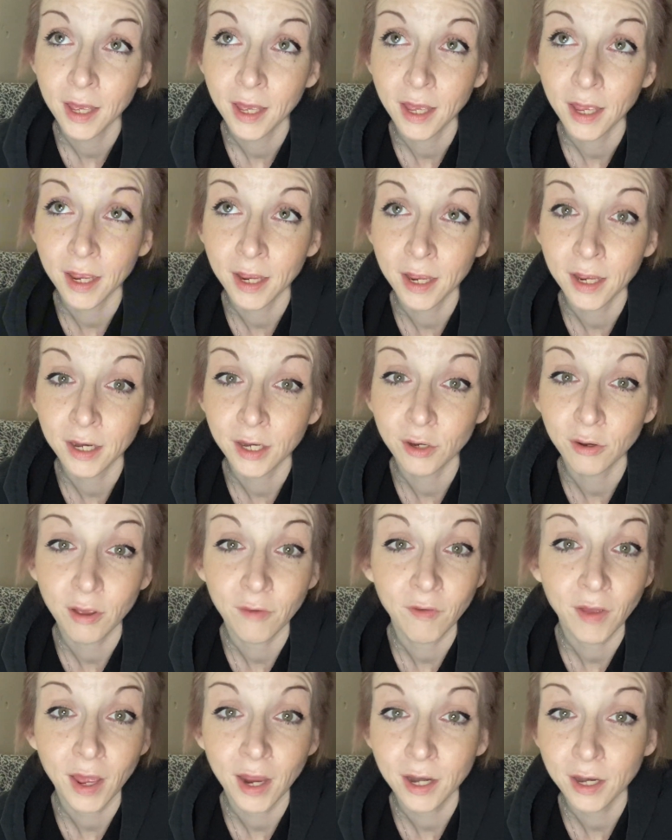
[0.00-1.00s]
and you
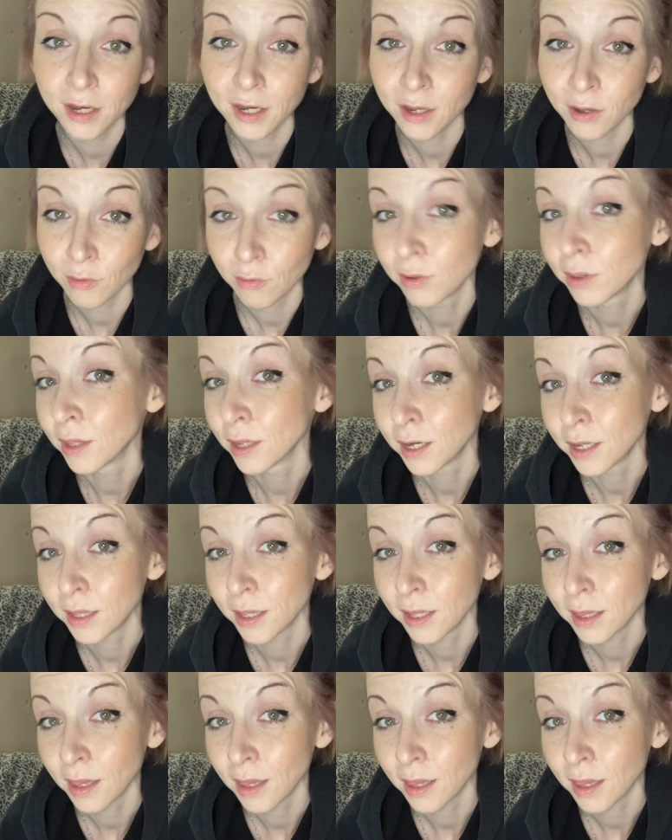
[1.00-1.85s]
haven't had to deal with anything